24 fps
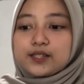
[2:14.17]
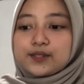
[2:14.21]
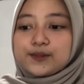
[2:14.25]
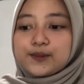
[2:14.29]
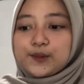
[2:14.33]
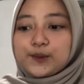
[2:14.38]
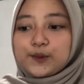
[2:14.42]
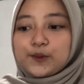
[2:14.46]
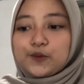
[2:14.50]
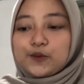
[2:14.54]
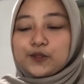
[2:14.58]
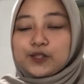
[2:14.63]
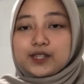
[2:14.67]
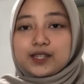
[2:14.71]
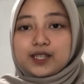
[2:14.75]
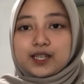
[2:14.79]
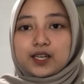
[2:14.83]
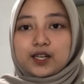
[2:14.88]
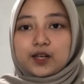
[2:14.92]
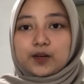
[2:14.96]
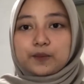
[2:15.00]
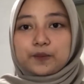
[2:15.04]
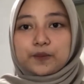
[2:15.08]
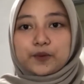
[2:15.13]
to
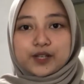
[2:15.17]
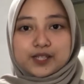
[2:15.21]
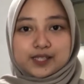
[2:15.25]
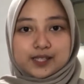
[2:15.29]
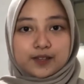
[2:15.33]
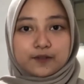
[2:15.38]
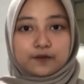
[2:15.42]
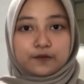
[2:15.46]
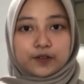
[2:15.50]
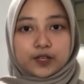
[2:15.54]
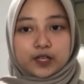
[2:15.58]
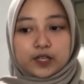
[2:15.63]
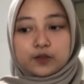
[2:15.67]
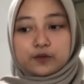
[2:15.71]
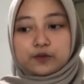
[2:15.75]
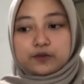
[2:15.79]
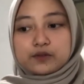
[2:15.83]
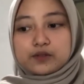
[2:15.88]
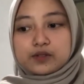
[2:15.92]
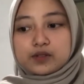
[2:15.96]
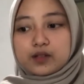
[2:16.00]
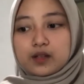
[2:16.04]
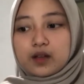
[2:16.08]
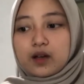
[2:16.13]
their present
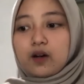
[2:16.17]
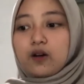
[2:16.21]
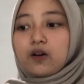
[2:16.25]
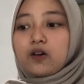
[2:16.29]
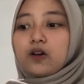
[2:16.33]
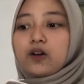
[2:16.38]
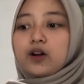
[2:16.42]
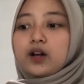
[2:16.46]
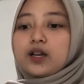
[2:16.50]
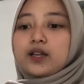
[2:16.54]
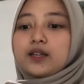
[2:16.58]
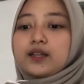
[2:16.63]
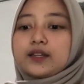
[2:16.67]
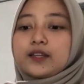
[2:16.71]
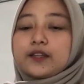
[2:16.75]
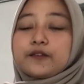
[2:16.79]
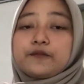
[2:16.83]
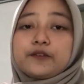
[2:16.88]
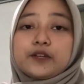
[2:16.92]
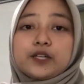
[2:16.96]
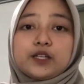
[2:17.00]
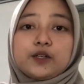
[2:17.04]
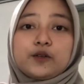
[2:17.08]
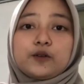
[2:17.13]
values or the
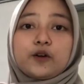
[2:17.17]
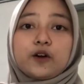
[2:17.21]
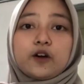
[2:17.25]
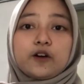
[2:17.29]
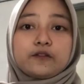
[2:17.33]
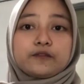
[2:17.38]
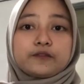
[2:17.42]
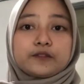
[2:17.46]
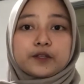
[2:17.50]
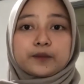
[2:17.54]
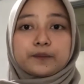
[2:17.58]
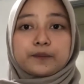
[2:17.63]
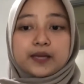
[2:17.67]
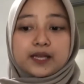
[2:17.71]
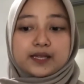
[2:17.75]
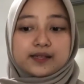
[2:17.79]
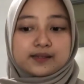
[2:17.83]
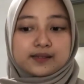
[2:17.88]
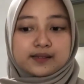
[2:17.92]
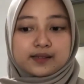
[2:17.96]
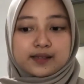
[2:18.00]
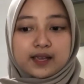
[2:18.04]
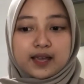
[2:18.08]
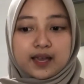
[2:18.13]
value of the
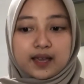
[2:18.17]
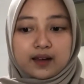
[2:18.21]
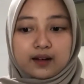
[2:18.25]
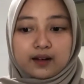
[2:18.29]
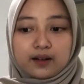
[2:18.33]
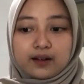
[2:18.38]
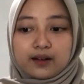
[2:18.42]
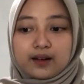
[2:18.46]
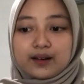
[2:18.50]
base year